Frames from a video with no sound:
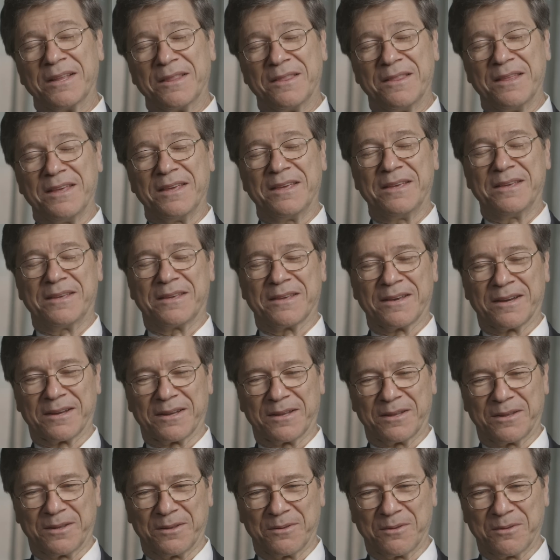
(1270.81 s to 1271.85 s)

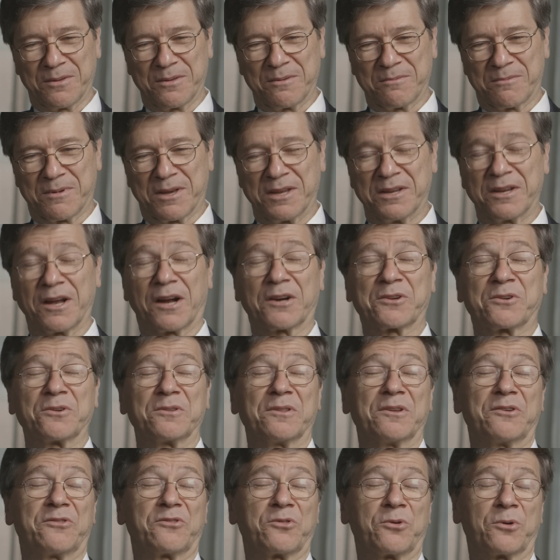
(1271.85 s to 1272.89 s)
the
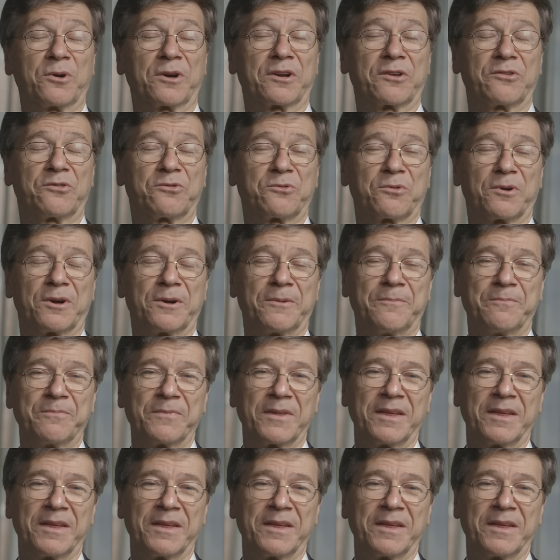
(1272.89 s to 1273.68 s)
conductorless orchestra.